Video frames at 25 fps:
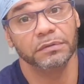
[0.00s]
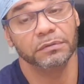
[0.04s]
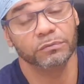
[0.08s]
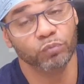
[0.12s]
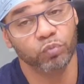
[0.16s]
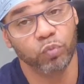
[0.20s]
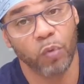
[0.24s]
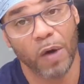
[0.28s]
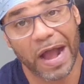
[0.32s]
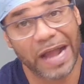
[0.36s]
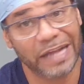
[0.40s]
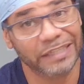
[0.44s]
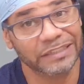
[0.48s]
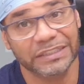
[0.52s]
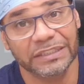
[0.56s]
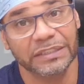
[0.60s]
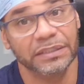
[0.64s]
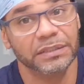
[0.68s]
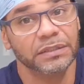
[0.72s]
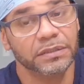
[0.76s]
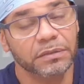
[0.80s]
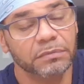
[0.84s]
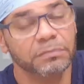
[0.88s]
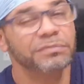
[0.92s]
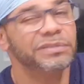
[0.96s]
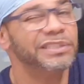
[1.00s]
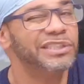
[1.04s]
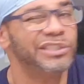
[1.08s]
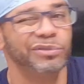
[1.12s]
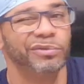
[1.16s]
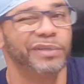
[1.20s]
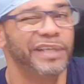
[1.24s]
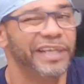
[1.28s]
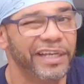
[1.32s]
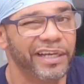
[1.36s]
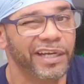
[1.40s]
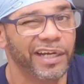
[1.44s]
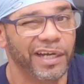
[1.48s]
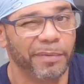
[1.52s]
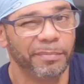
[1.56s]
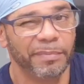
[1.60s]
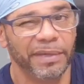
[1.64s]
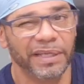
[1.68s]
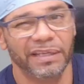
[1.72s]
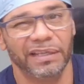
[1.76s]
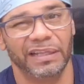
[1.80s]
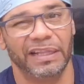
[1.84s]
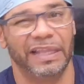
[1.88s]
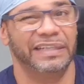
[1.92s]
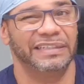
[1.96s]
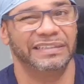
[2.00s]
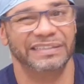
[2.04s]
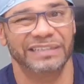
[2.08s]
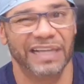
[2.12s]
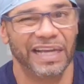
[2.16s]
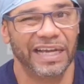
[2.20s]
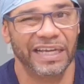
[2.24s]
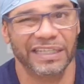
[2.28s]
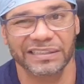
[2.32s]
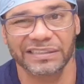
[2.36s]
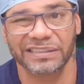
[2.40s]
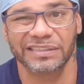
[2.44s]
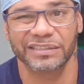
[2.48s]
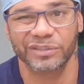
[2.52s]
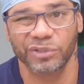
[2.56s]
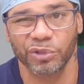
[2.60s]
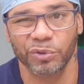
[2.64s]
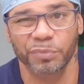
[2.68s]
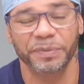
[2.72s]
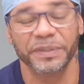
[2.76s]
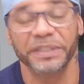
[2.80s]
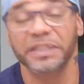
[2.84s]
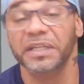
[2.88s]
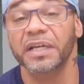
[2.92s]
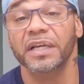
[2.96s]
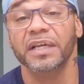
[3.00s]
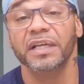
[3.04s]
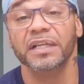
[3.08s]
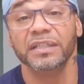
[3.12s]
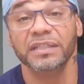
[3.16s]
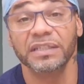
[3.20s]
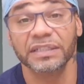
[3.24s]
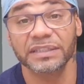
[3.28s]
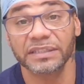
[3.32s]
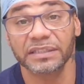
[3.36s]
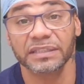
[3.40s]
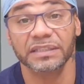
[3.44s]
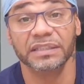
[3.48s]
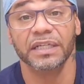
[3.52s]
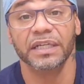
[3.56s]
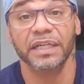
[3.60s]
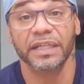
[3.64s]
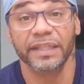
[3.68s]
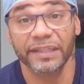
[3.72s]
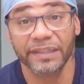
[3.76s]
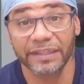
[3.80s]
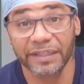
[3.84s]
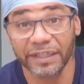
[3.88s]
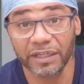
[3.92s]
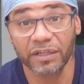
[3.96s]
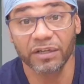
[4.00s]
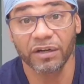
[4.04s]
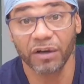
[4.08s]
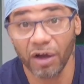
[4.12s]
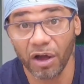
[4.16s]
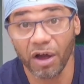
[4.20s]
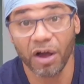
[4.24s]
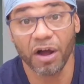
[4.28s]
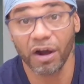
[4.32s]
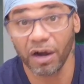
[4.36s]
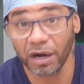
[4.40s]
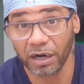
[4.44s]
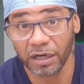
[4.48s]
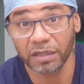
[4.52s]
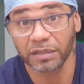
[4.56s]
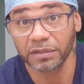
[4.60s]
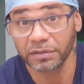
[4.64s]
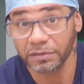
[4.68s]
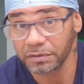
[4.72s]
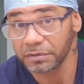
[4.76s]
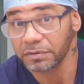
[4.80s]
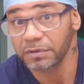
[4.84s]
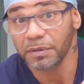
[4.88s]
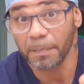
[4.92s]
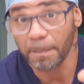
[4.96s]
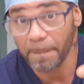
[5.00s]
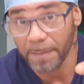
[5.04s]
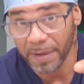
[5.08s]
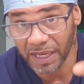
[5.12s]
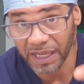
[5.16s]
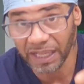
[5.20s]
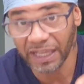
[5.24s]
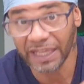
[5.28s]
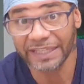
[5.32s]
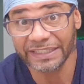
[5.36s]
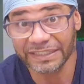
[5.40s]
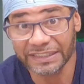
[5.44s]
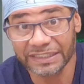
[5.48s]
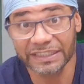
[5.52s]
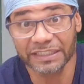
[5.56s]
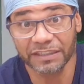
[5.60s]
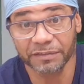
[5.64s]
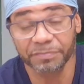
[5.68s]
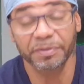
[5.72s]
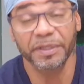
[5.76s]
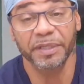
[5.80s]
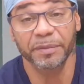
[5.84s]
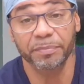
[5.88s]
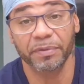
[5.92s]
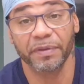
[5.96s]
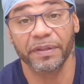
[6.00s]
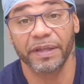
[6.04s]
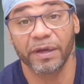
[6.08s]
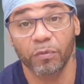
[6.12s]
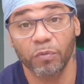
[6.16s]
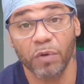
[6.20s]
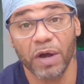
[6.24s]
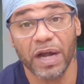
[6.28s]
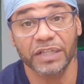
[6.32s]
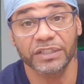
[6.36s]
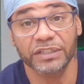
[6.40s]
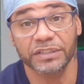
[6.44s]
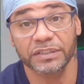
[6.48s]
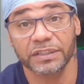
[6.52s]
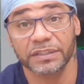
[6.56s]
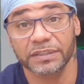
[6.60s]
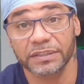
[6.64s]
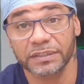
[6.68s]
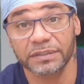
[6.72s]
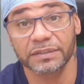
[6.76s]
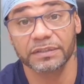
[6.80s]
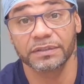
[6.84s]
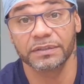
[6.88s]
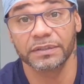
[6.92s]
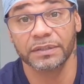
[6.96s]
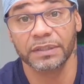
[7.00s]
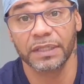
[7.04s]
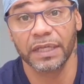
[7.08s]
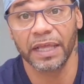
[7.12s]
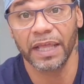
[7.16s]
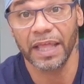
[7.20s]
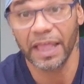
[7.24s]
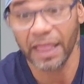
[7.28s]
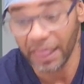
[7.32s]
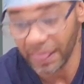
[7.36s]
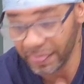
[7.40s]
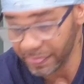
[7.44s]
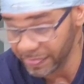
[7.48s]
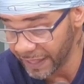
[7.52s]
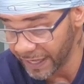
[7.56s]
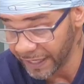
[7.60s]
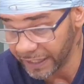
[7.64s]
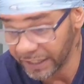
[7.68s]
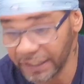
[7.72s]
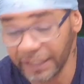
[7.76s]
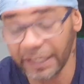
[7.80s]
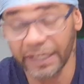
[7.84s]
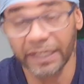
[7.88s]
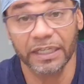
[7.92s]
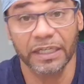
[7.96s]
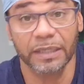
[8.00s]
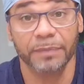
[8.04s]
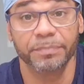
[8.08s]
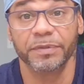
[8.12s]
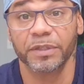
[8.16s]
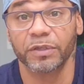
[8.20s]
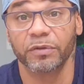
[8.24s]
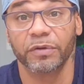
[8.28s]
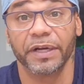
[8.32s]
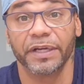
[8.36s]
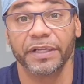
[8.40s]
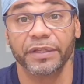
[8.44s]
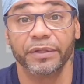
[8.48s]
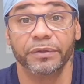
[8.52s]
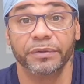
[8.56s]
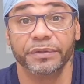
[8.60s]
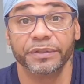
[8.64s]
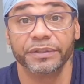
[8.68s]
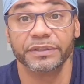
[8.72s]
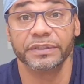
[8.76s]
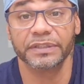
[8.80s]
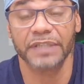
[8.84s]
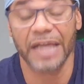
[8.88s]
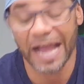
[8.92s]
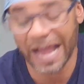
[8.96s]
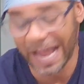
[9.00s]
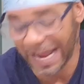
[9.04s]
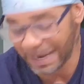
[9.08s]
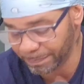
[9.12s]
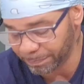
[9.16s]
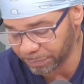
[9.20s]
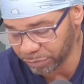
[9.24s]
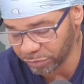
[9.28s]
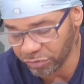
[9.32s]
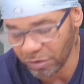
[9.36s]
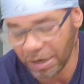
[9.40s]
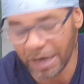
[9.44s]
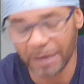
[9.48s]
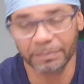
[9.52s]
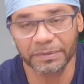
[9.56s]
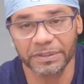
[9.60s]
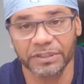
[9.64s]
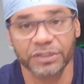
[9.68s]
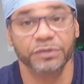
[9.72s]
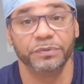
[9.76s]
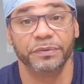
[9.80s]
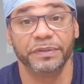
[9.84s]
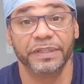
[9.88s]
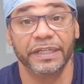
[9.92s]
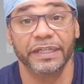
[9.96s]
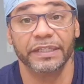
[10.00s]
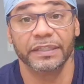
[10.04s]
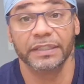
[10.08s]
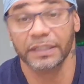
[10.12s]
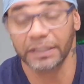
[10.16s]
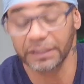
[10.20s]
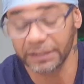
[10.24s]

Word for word: watching, but you hear me like this guy is stupid. Listen, there are plenty of people that watch this that hit up the credit unions. I promise you that.